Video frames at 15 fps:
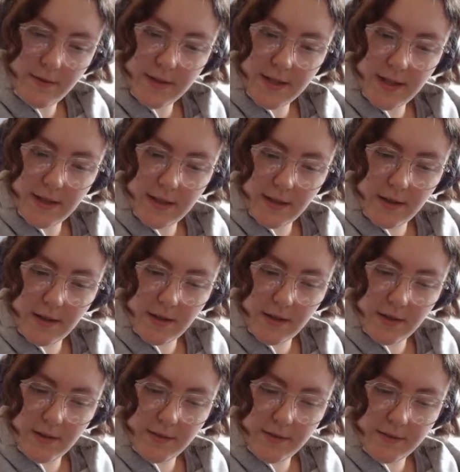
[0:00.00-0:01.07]
if I take that
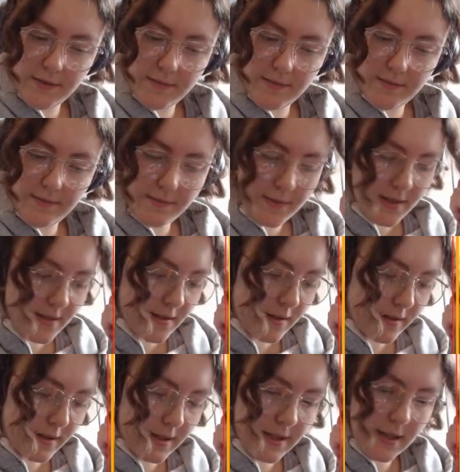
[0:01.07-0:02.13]
off, it does
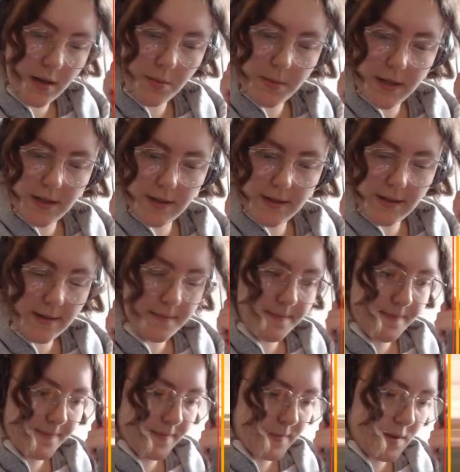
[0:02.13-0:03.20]
look a little bit like that.
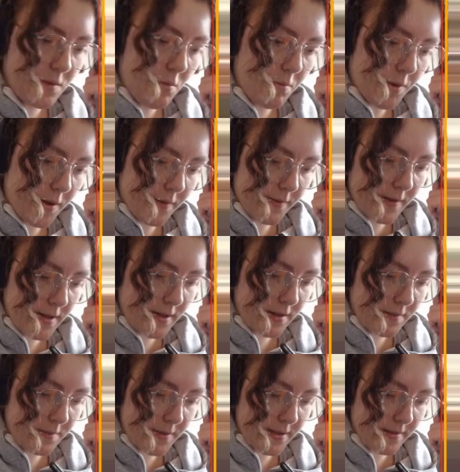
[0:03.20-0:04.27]
Not
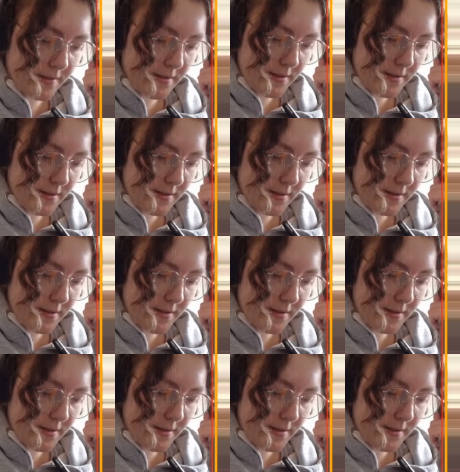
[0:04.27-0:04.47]
perfect, but